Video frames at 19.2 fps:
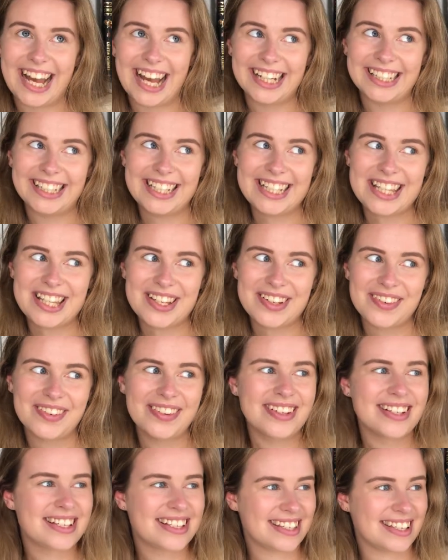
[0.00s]
I need
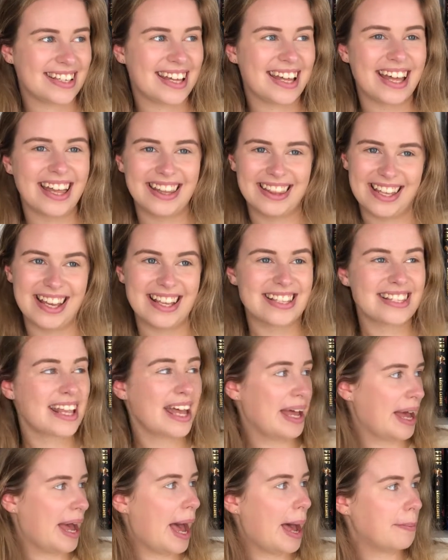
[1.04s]
to see this
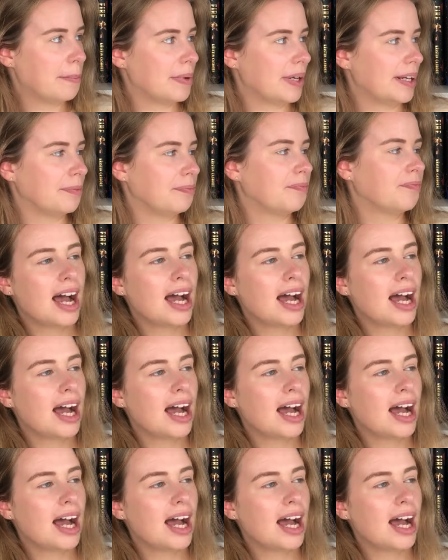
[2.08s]
happen.